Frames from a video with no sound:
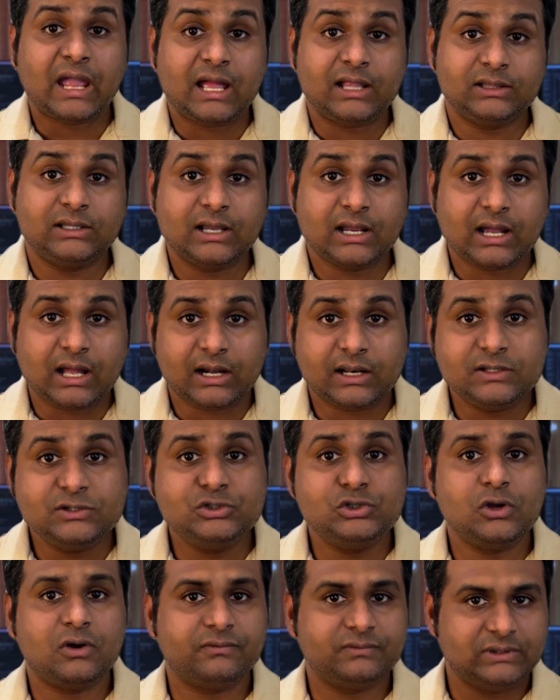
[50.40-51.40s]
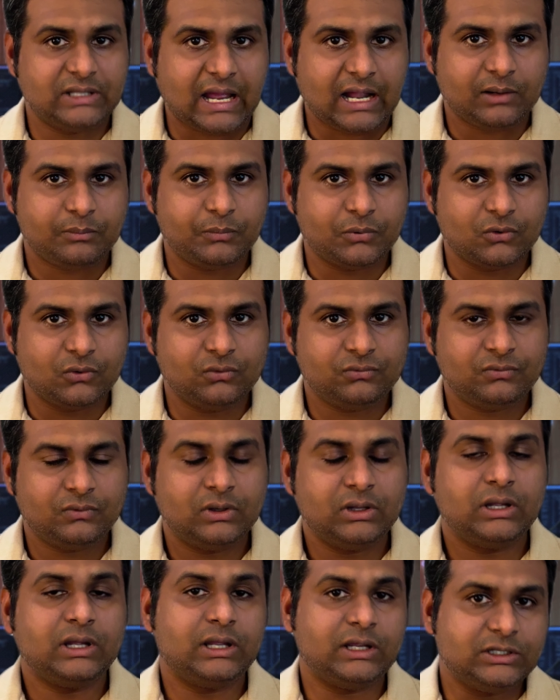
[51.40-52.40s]
and the currency of that proof,
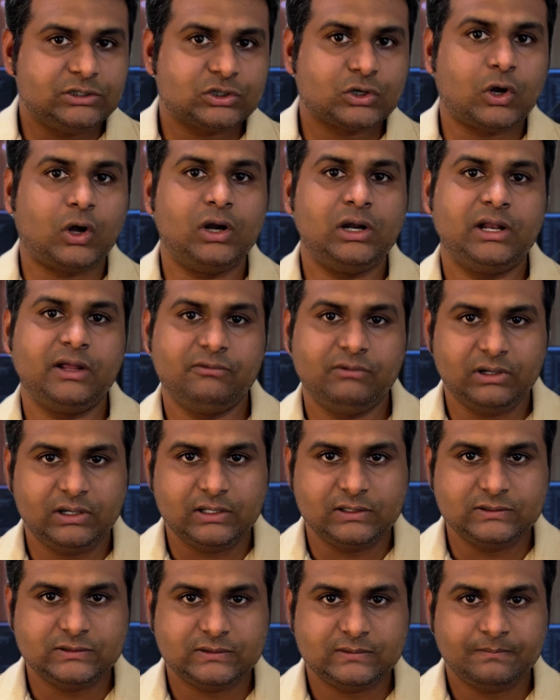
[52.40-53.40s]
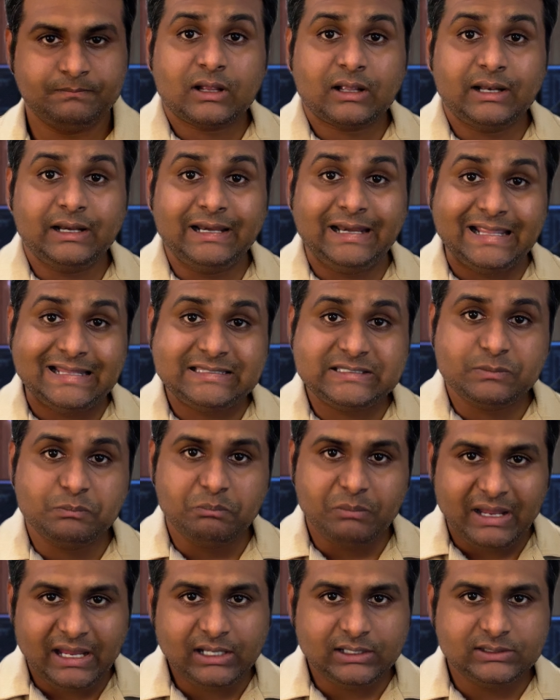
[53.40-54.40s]
it's called evidence. Let's
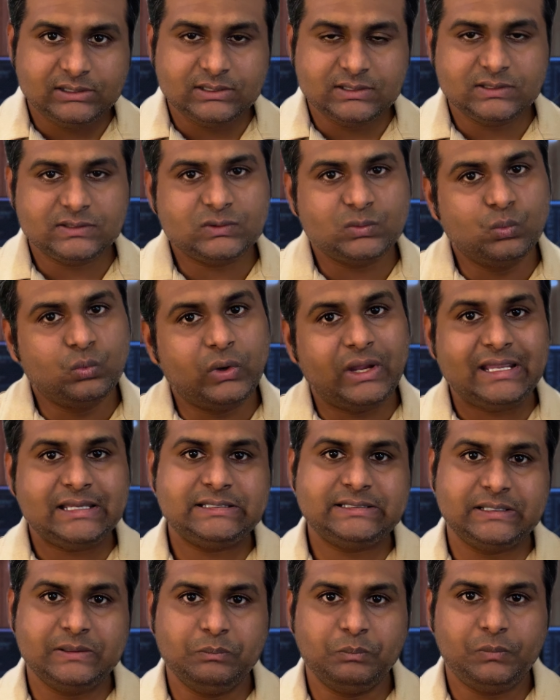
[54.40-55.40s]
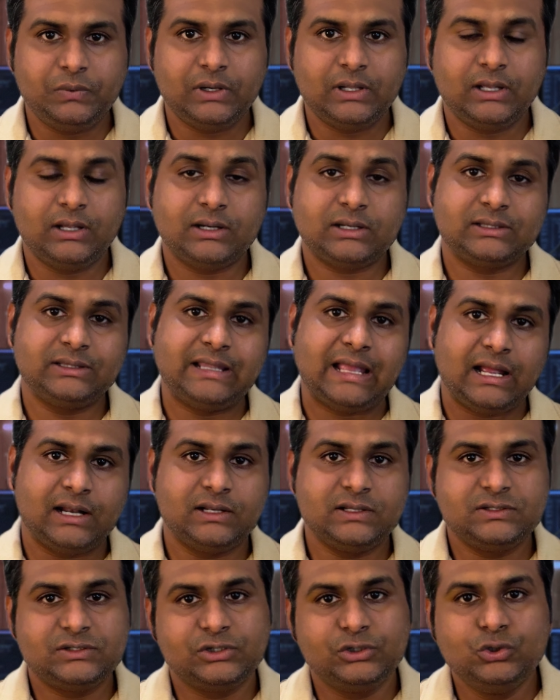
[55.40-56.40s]
make this way simpler than
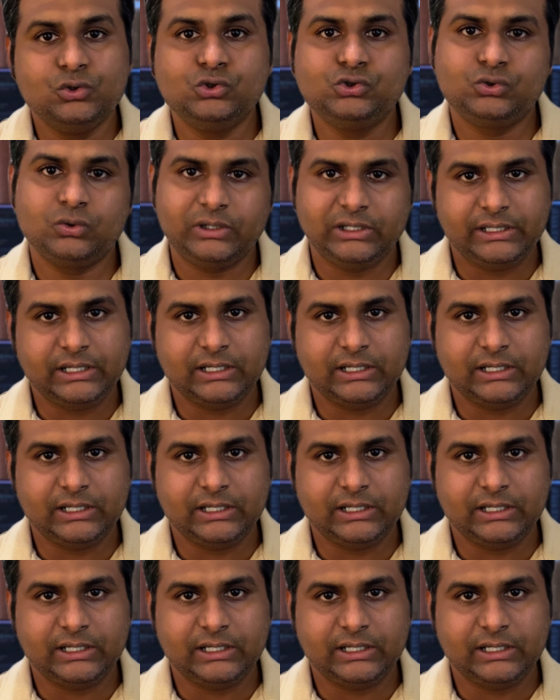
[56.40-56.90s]
it's usually